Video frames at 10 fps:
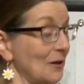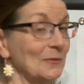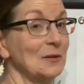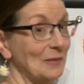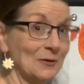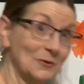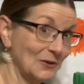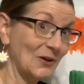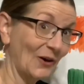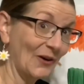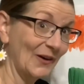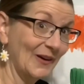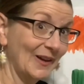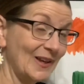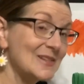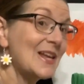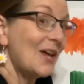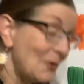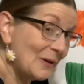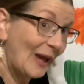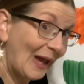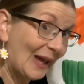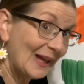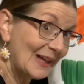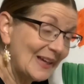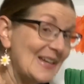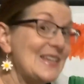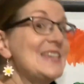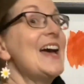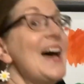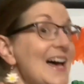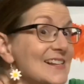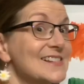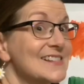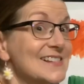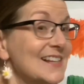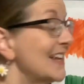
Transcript: wanna paint with a car. Is that okay? Yes,